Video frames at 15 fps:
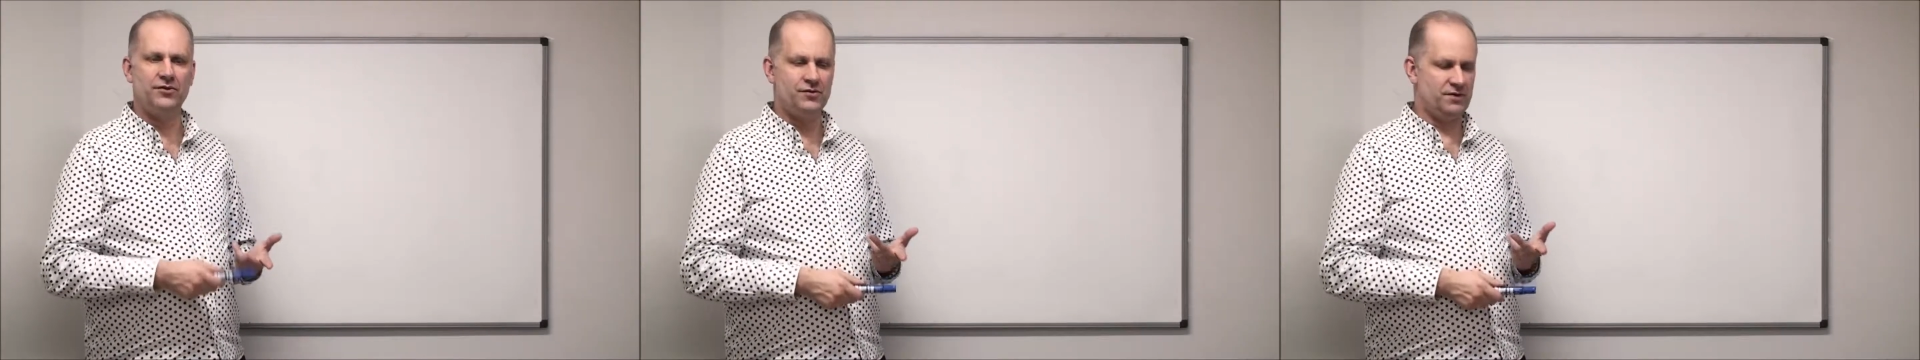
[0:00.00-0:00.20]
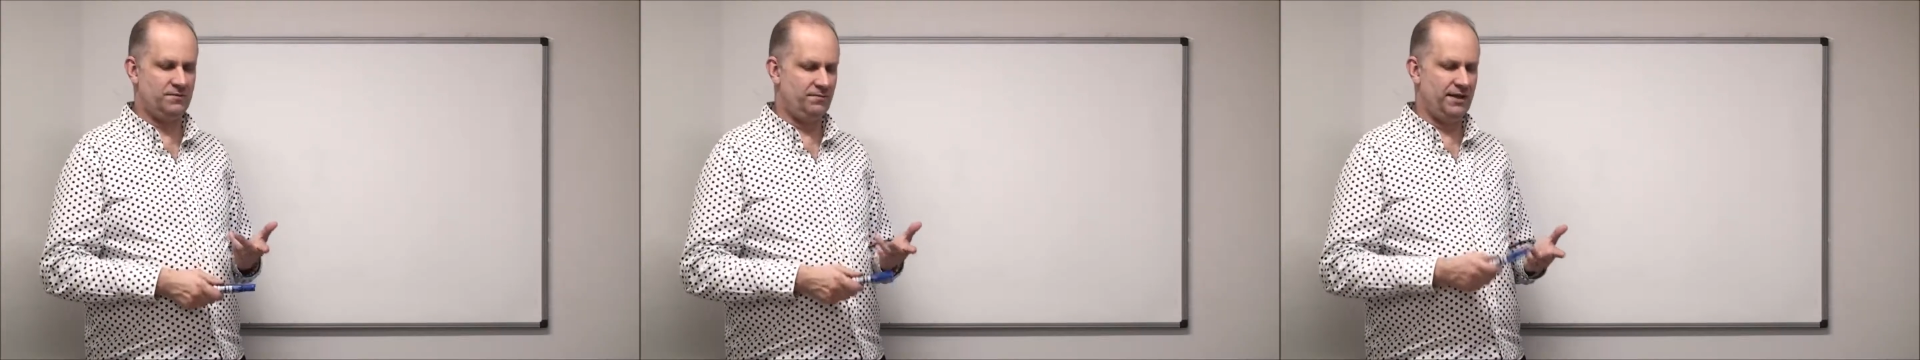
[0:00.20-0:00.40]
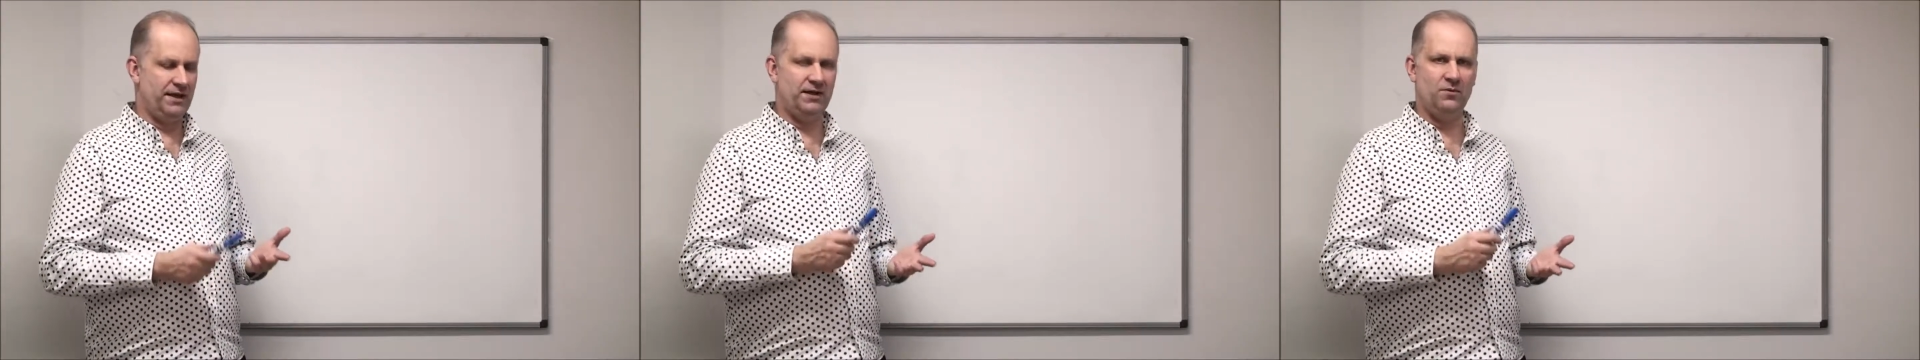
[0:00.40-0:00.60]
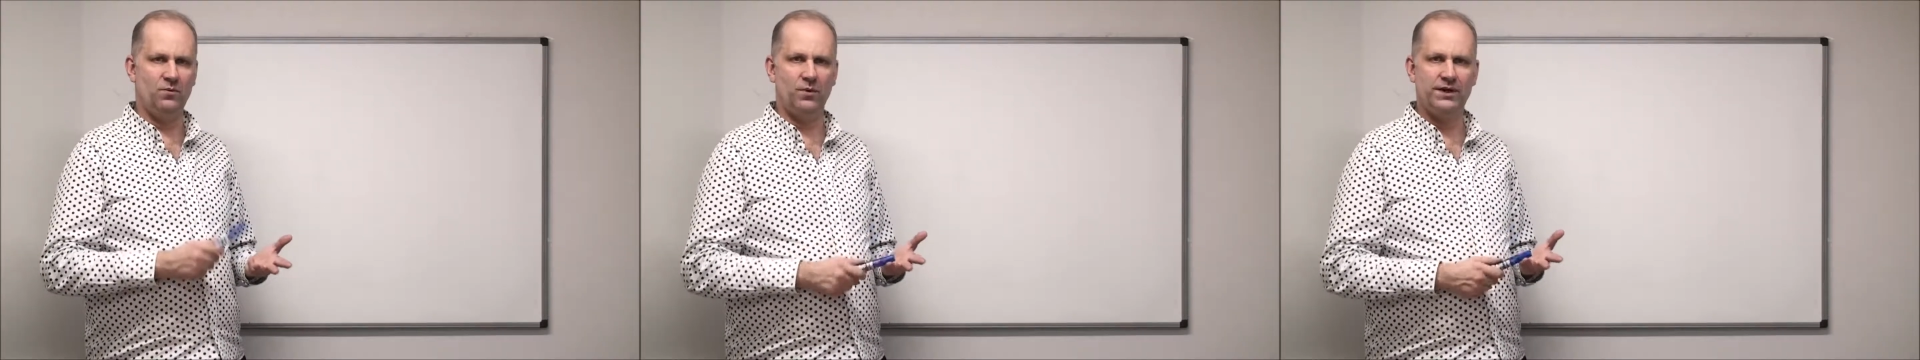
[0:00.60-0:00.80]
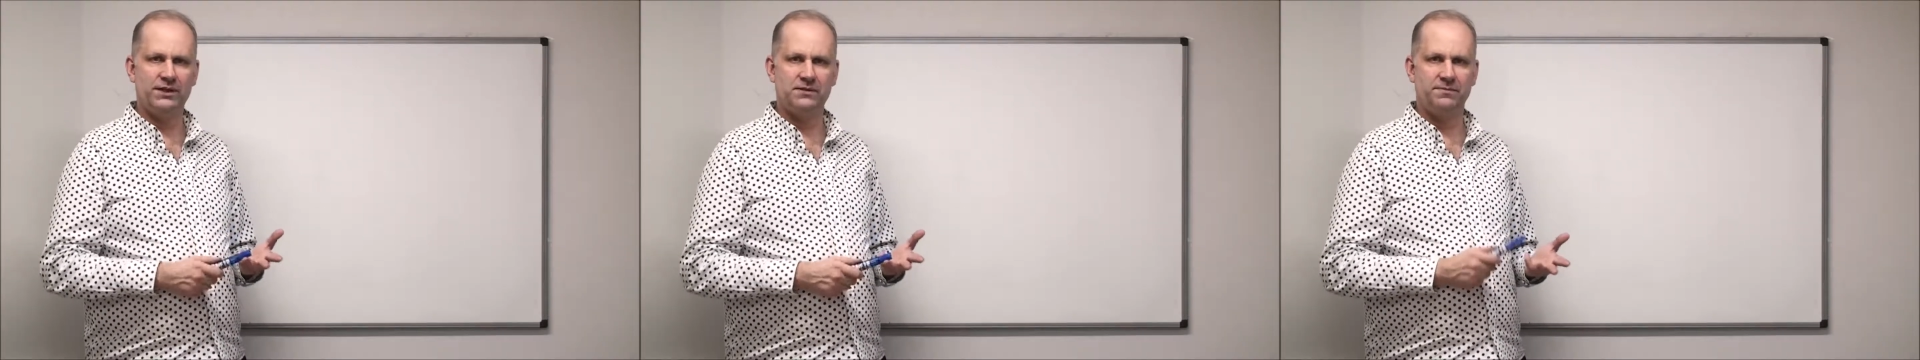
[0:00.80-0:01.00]
speak,
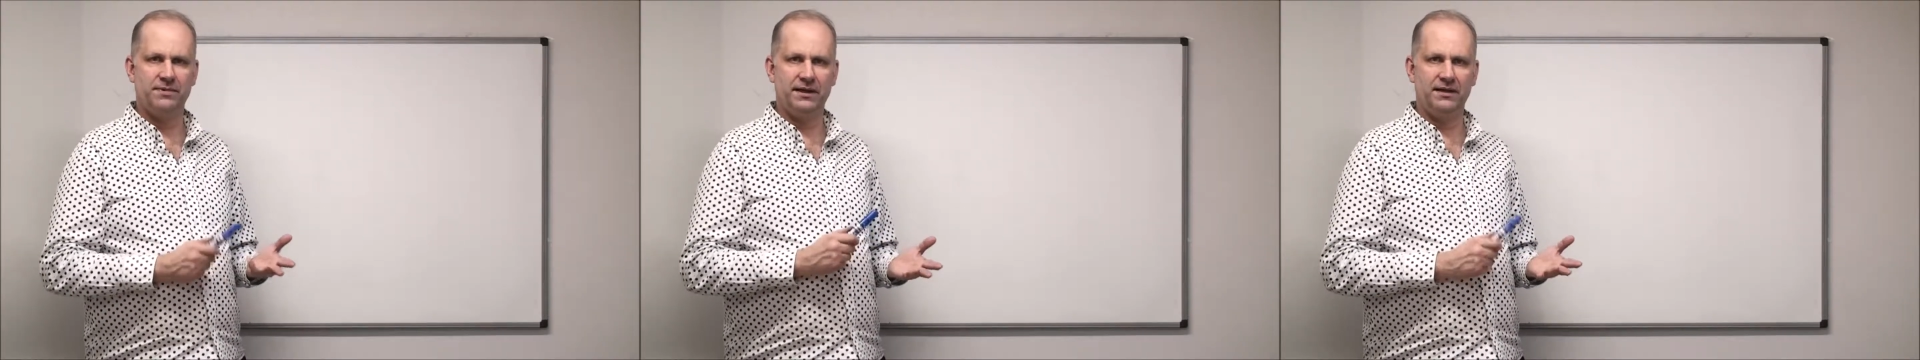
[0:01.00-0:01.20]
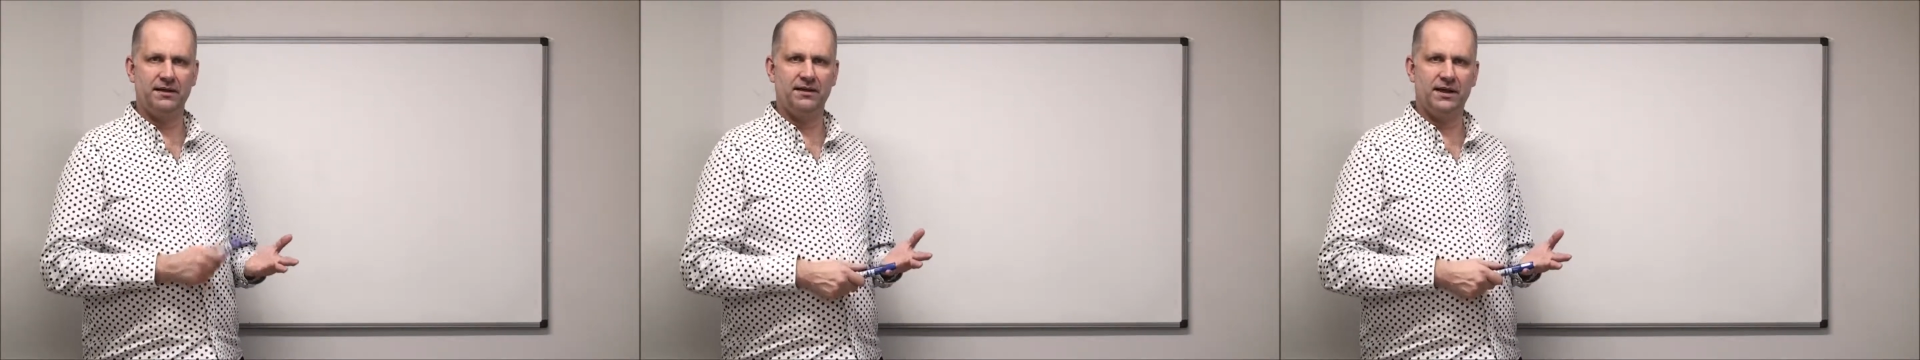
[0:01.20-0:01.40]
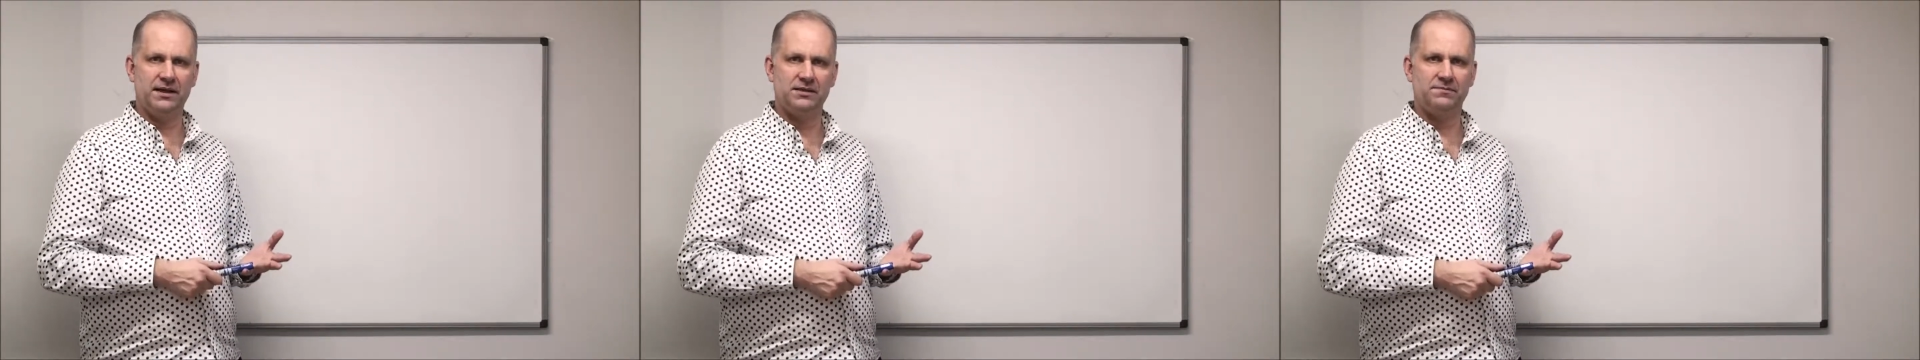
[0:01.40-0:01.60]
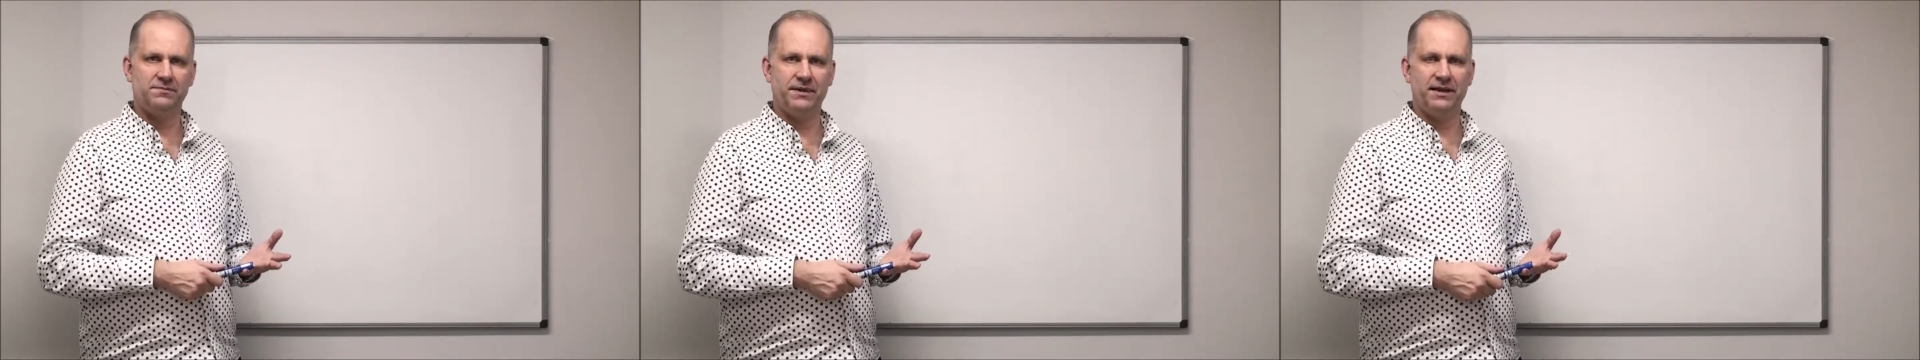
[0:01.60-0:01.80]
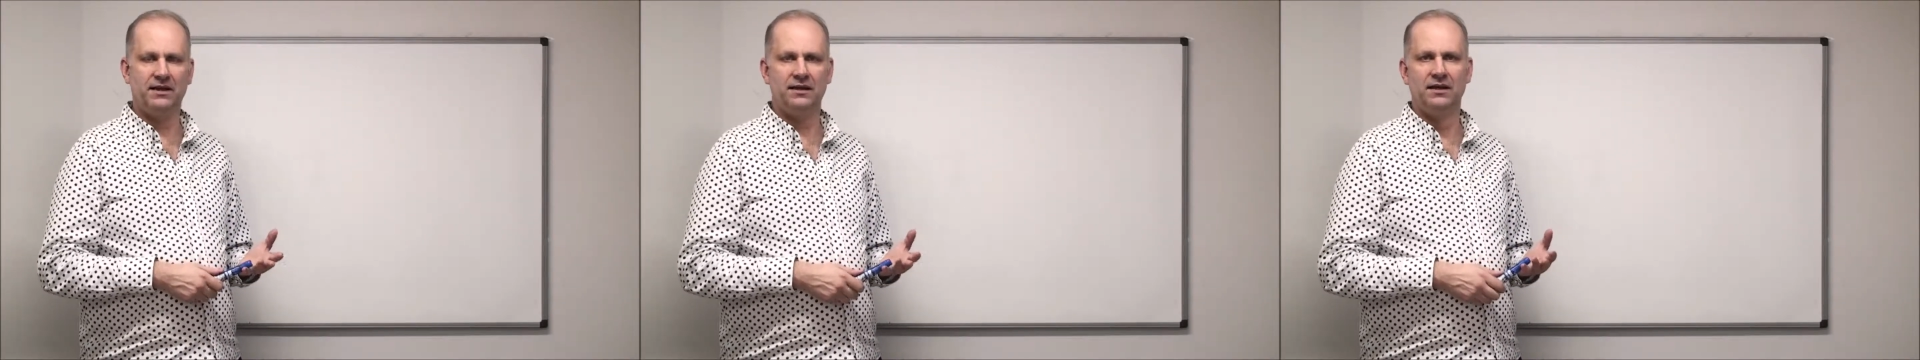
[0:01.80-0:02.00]
we speak, they
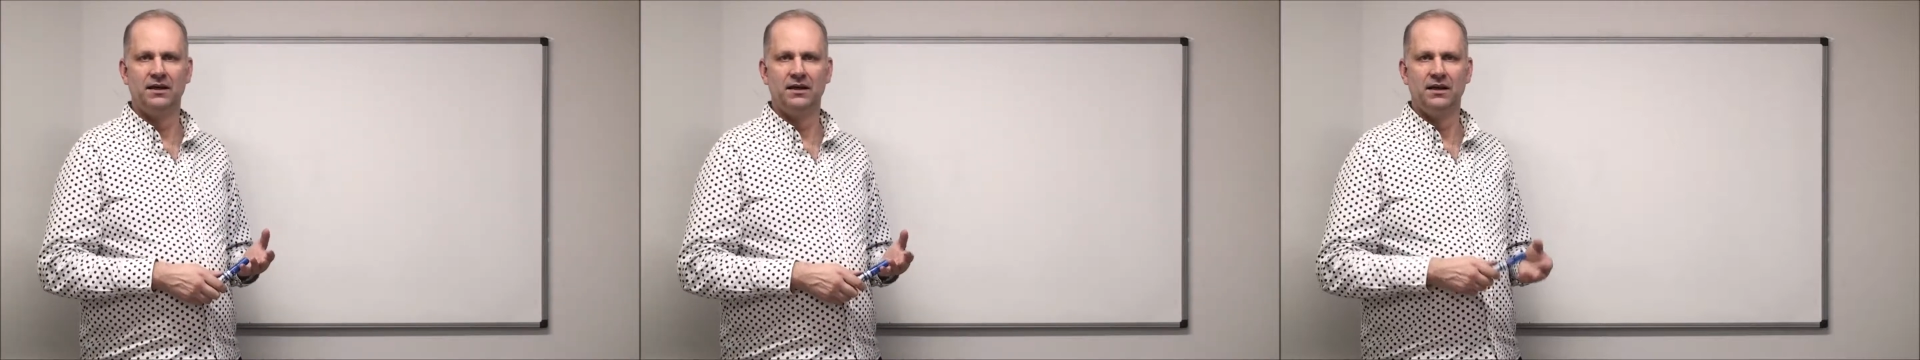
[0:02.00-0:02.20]
speak.